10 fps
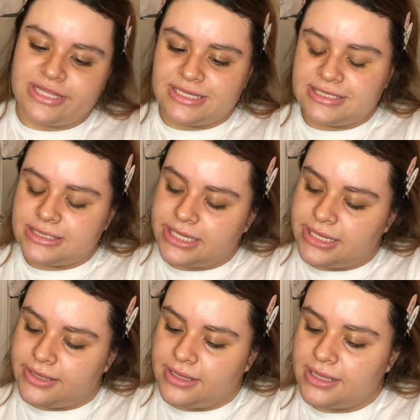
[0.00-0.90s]
this
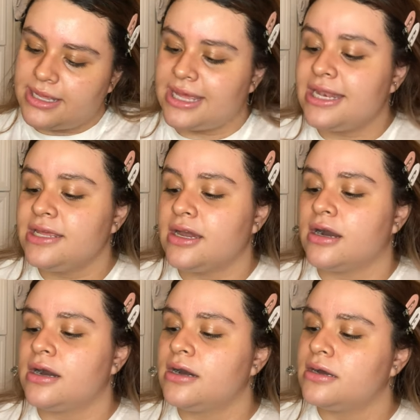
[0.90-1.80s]
Ilia.